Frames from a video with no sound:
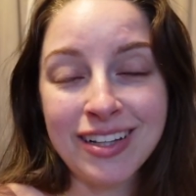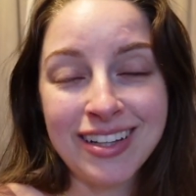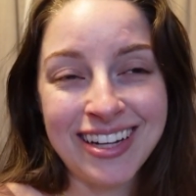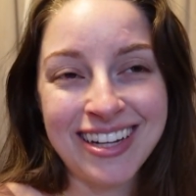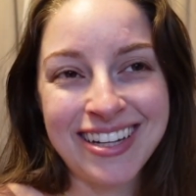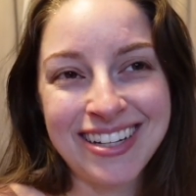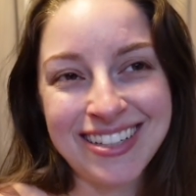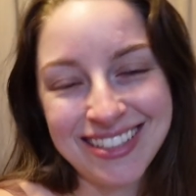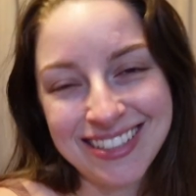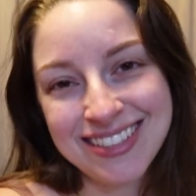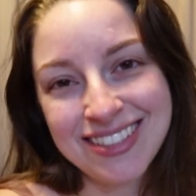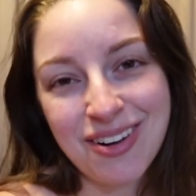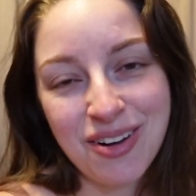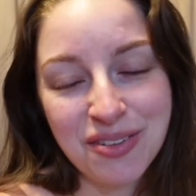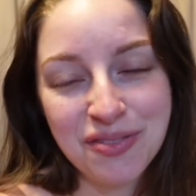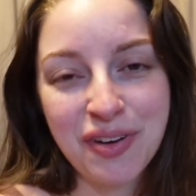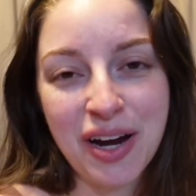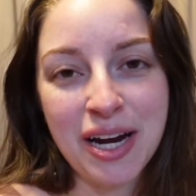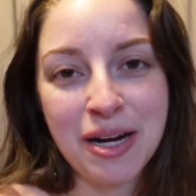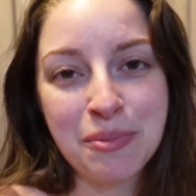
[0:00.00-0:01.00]
Like, it's
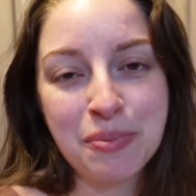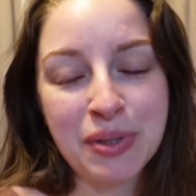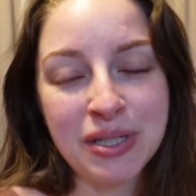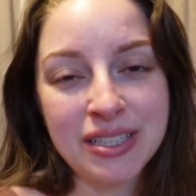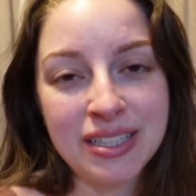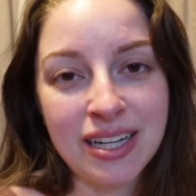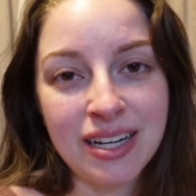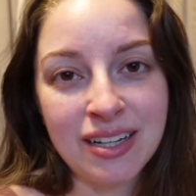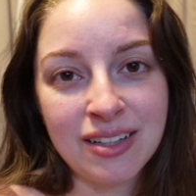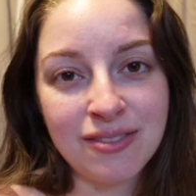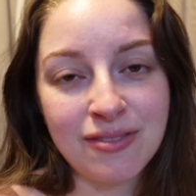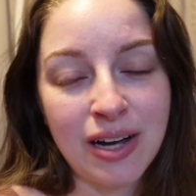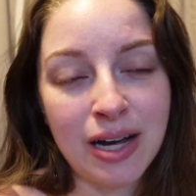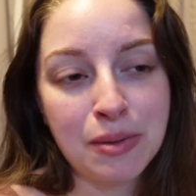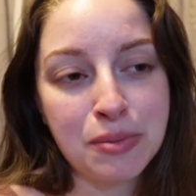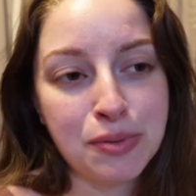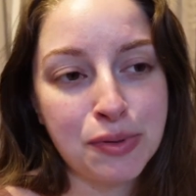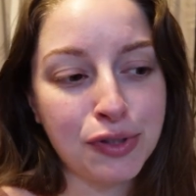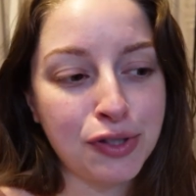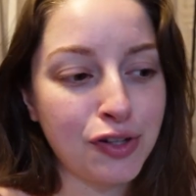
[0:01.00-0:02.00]
called Vibe, but yeah, the
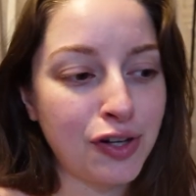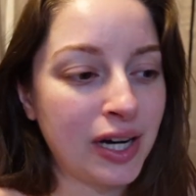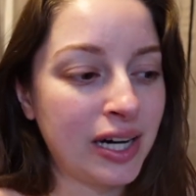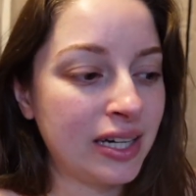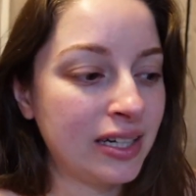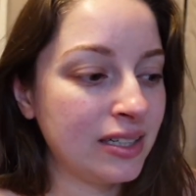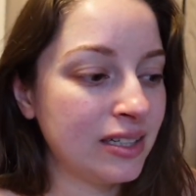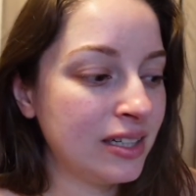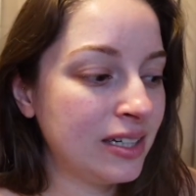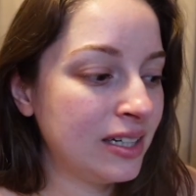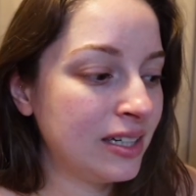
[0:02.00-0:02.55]
vibes were great.